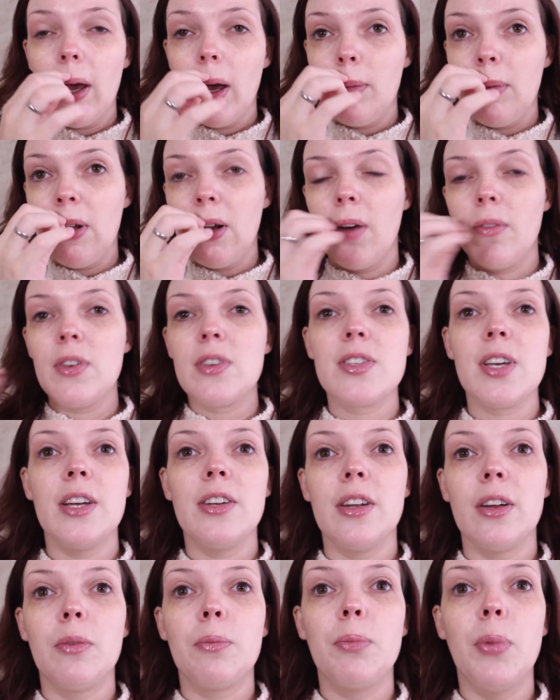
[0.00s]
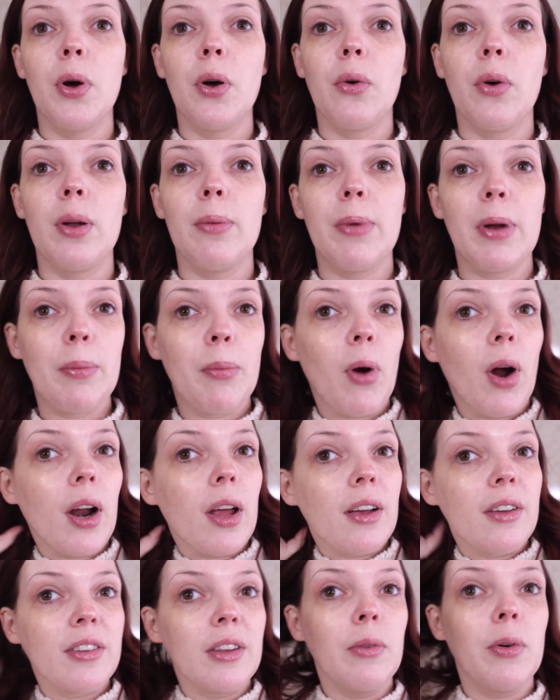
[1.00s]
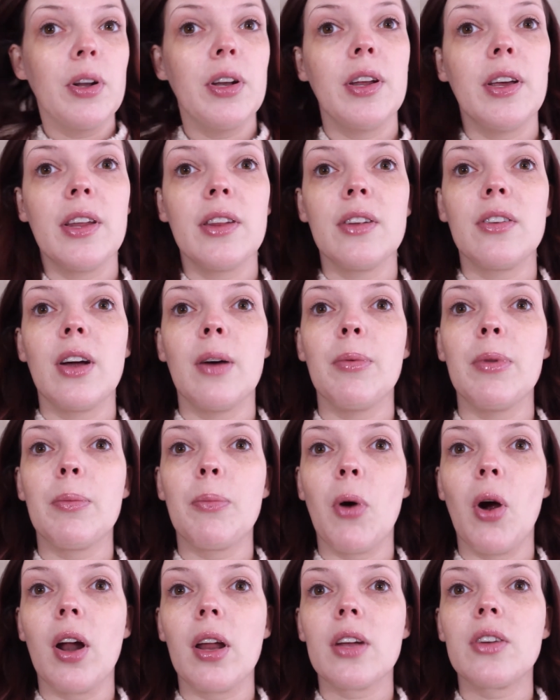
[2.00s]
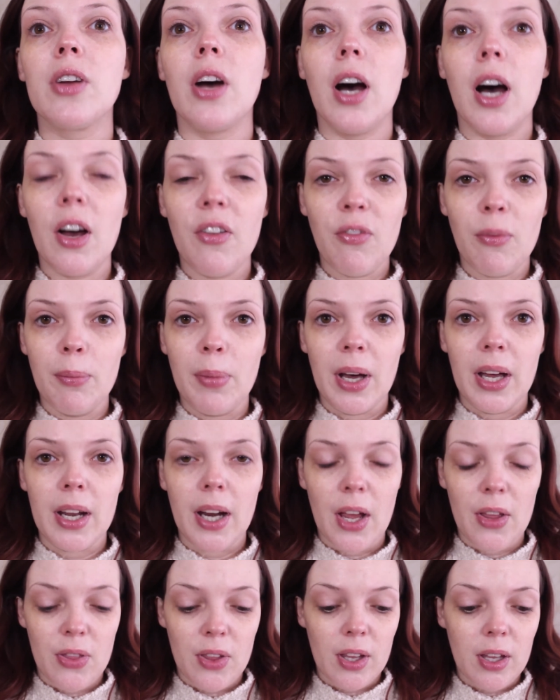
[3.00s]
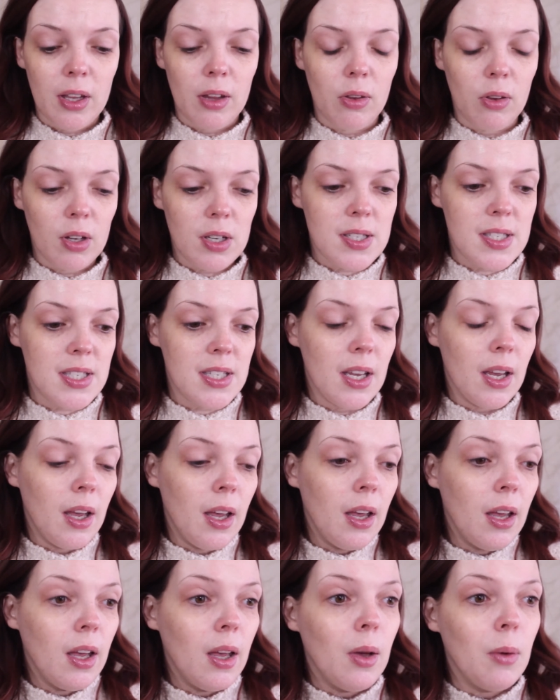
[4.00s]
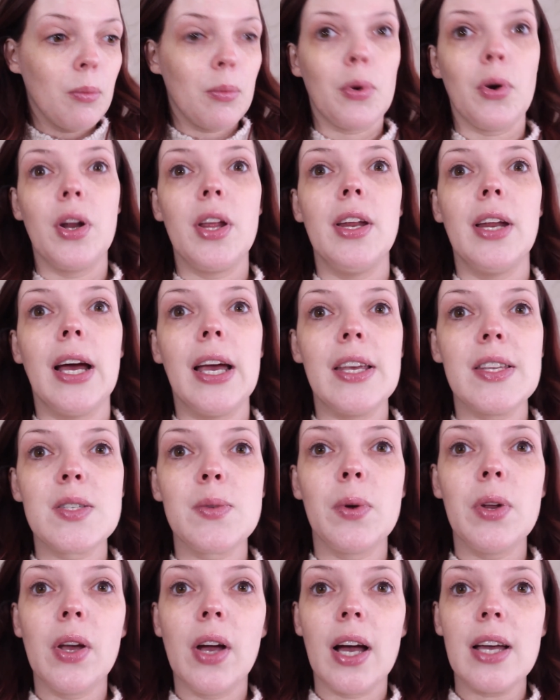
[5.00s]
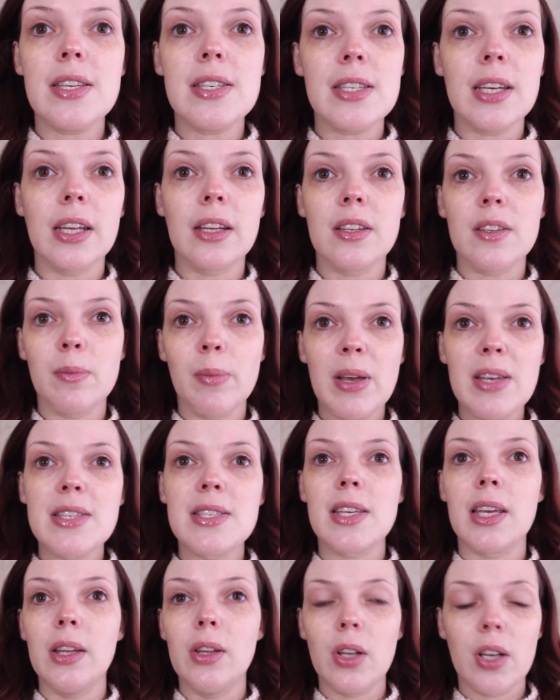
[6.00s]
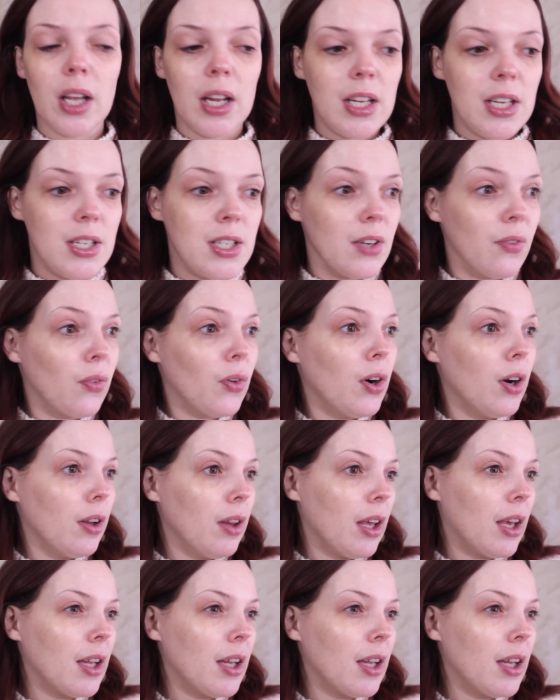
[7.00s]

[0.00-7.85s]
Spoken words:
I mean, obviously I did put quite a bit of product because I wanted to get the top of the product off, but I think it looks pretty nice. What do you guys think? Does my skin look any different?